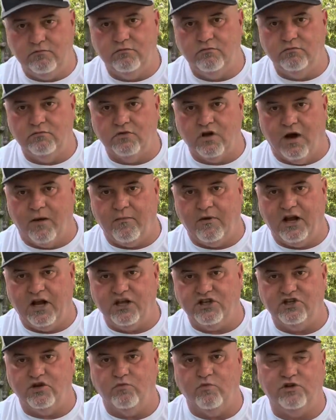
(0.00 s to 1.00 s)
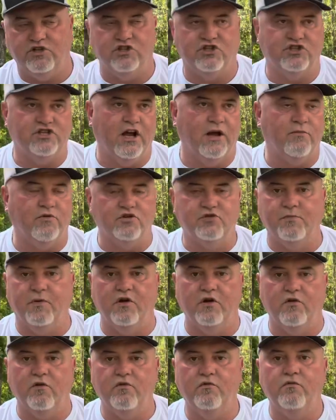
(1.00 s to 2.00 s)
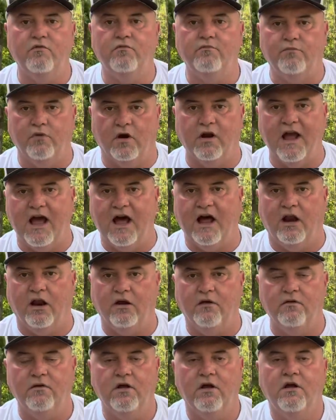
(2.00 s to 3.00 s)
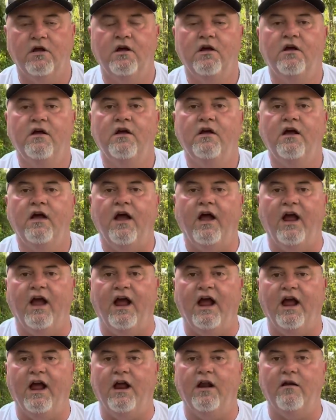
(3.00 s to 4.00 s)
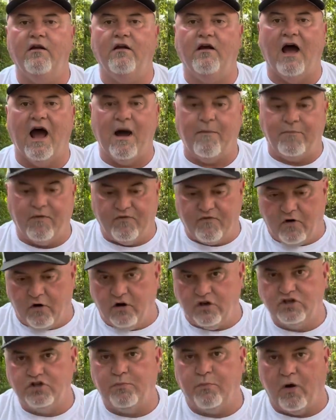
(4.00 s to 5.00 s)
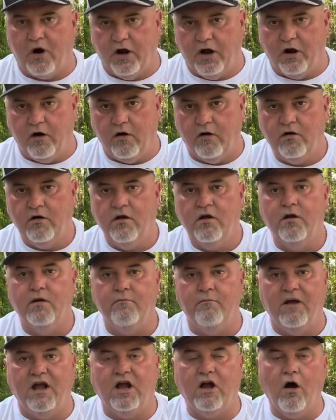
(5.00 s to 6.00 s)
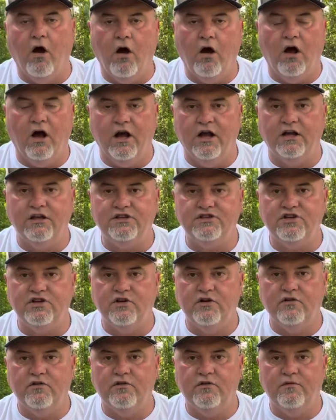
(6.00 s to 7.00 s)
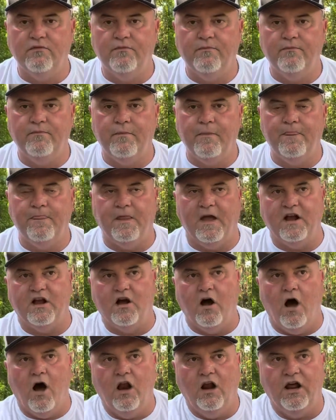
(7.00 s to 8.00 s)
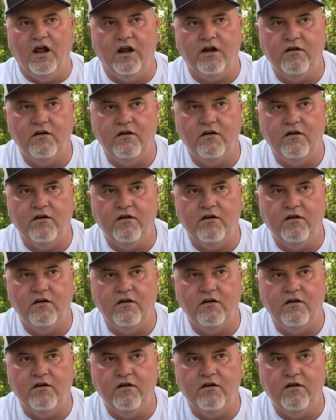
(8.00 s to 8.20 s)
combination, which is tablespoon per gallon. And I prefer a sprayer because they call it